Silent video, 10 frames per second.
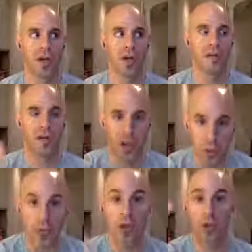for
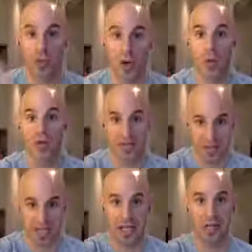you to grow a
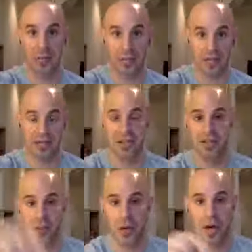sustainable
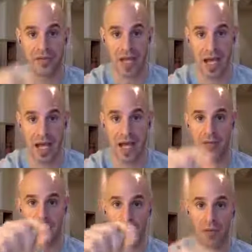business, you have to
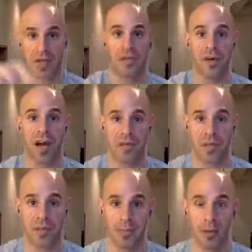have three to five
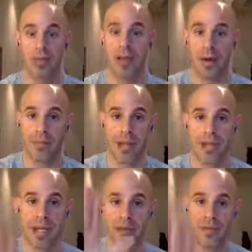people that are
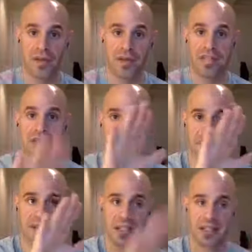making fifty to
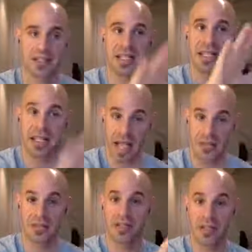sixty
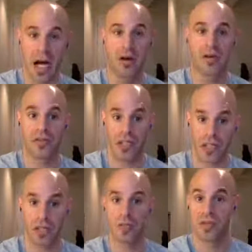thousand dollars a
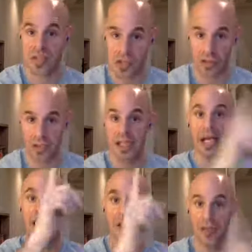year residually.
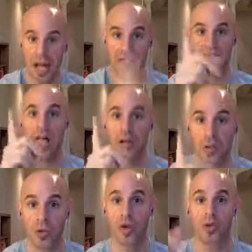That's how
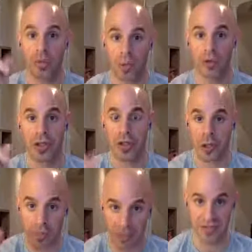you know you're building a
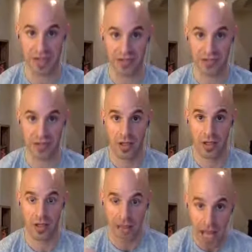good business.
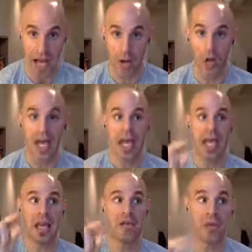Now,
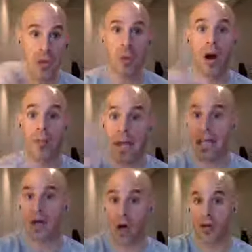if you are
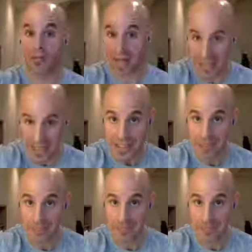making all the money,